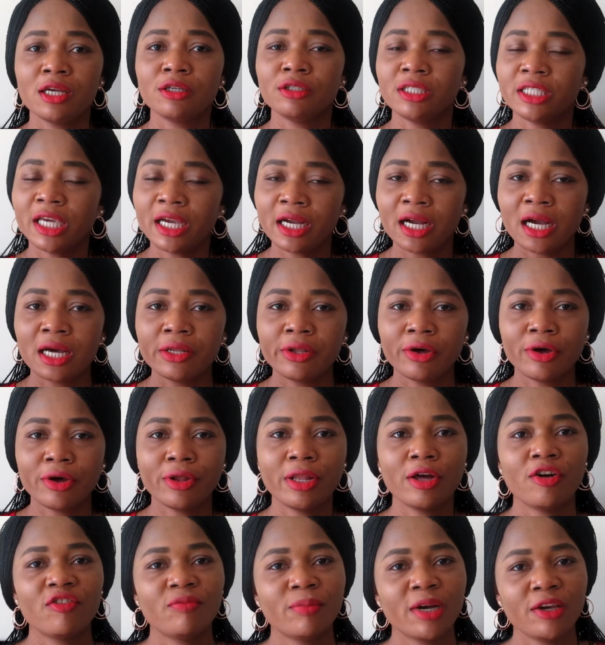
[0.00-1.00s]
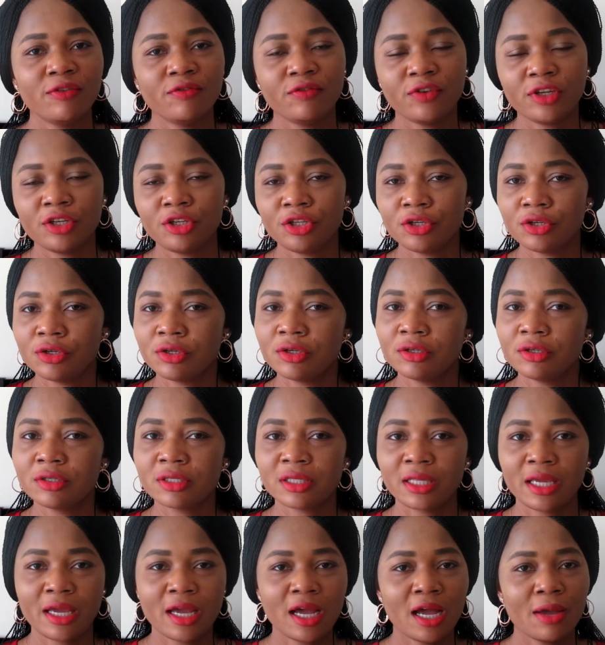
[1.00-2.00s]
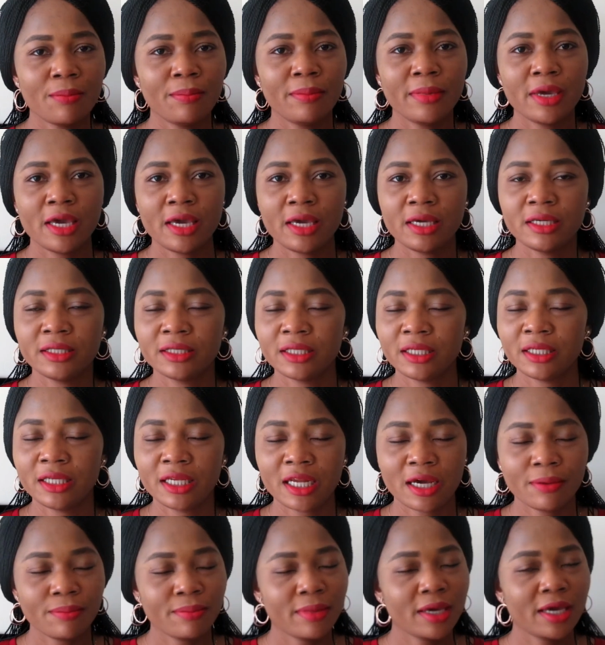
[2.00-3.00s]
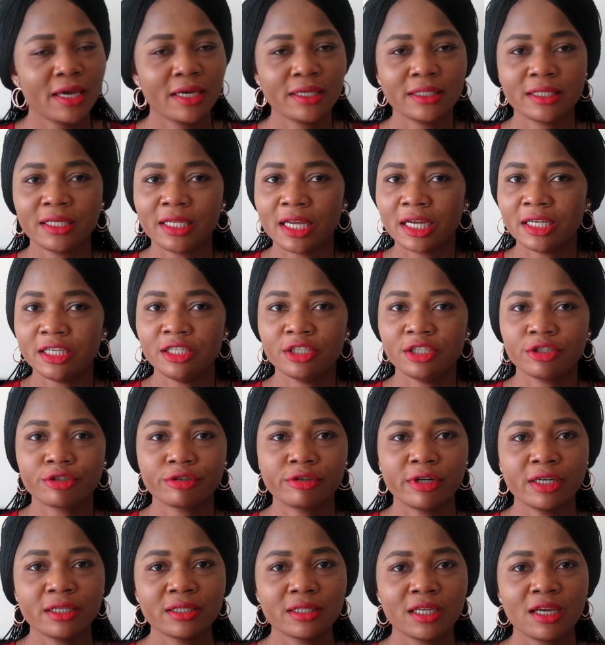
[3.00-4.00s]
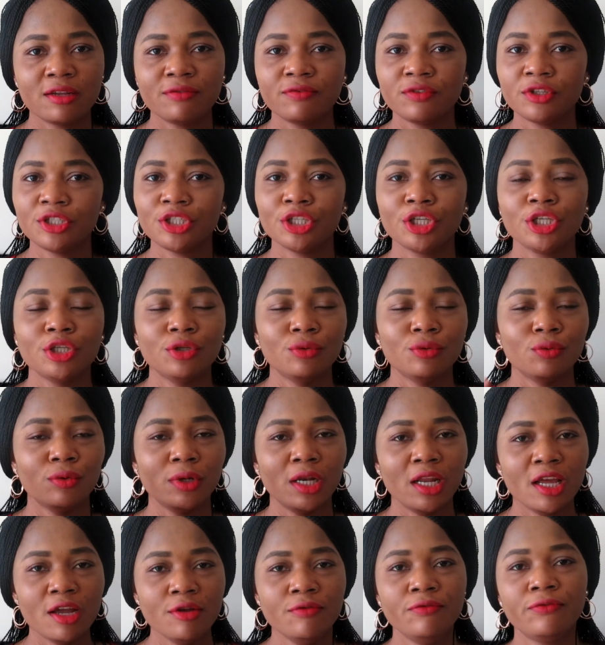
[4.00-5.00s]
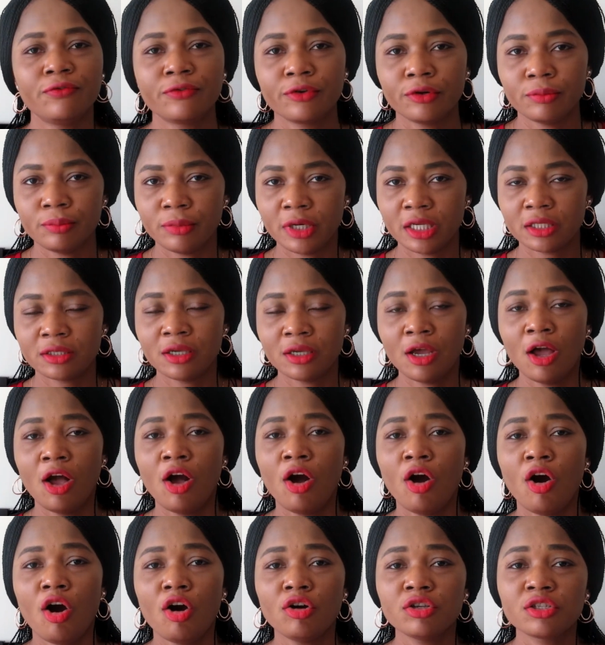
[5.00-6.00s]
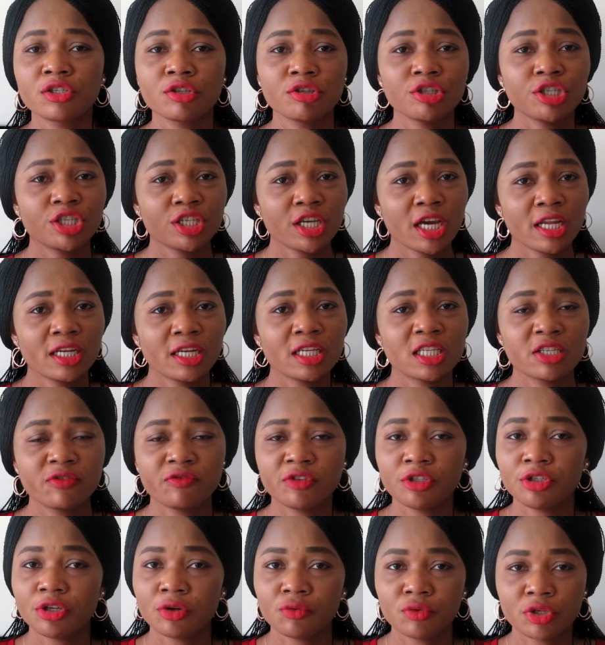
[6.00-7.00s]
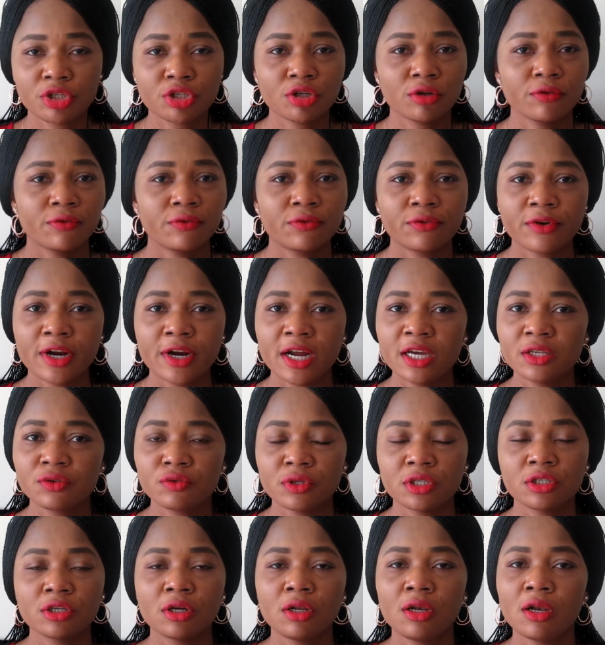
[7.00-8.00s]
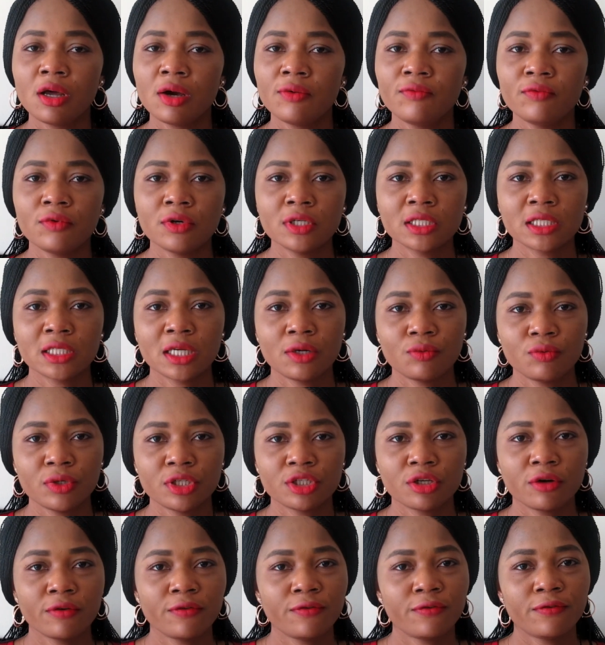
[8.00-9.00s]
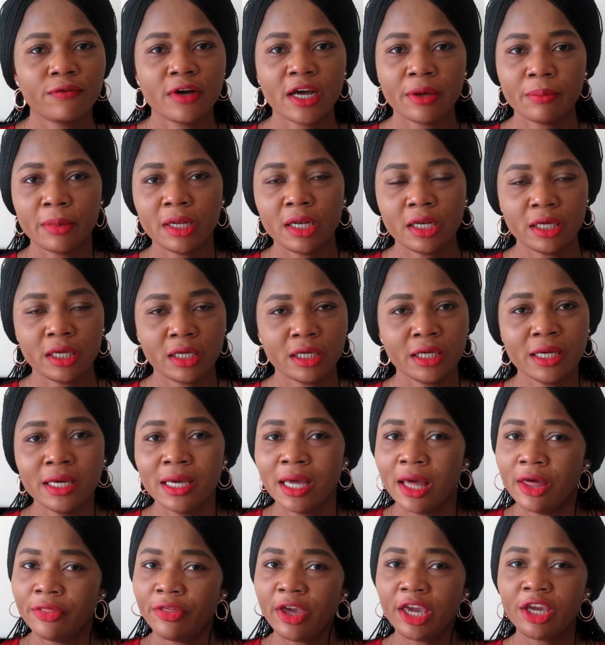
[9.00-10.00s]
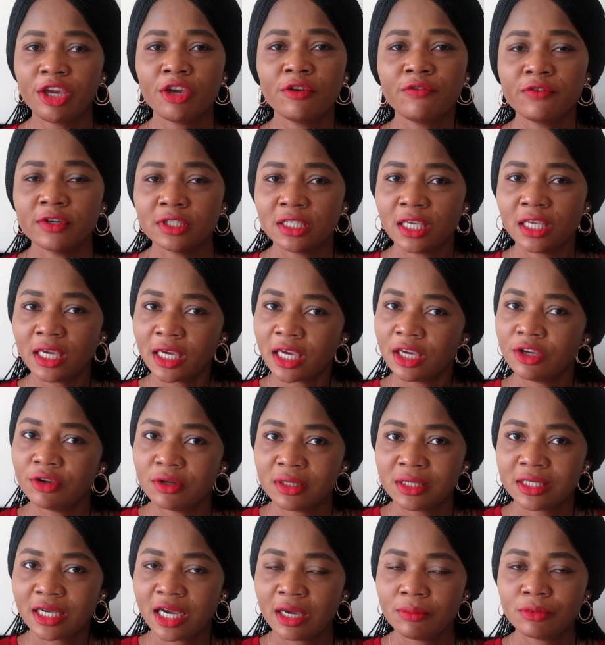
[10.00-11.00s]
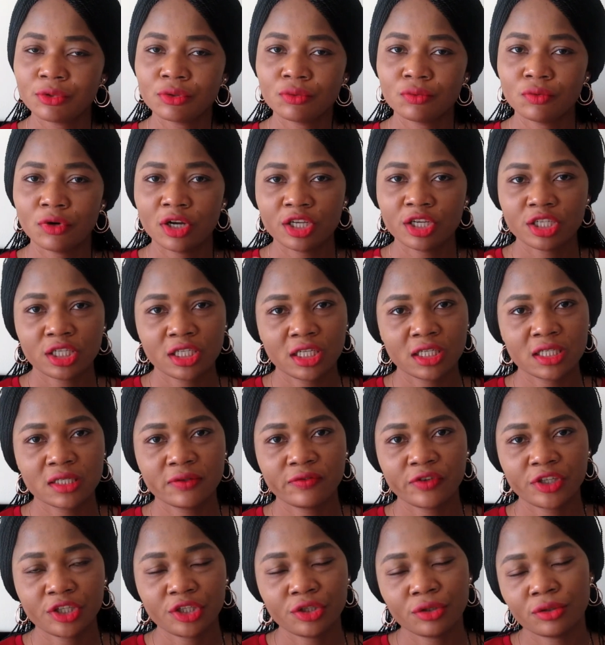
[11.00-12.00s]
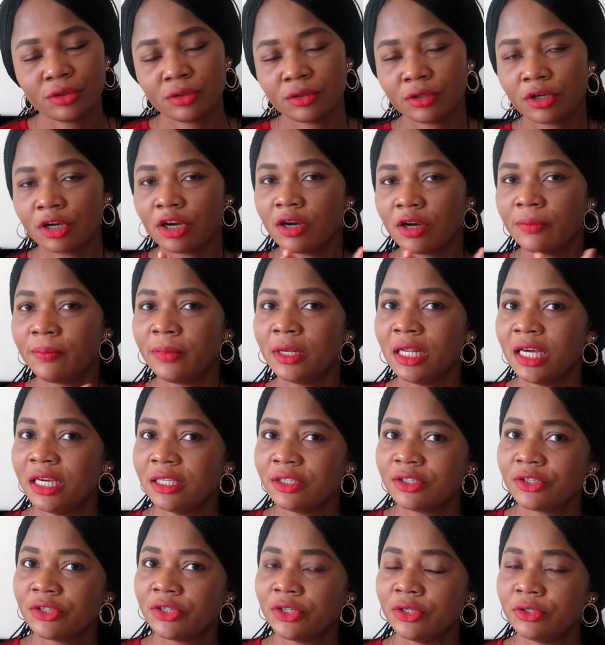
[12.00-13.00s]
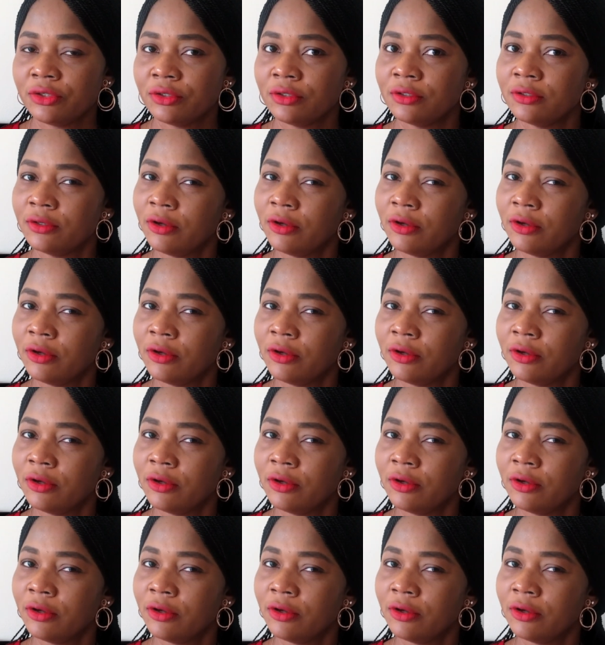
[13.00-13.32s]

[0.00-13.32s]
Check out other of my videos. They are amazing and interesting video. You will learn from it. Also share this video with your friends, with your loved ones, and with your family. Thank you for taking your time to watch this video. God bless you.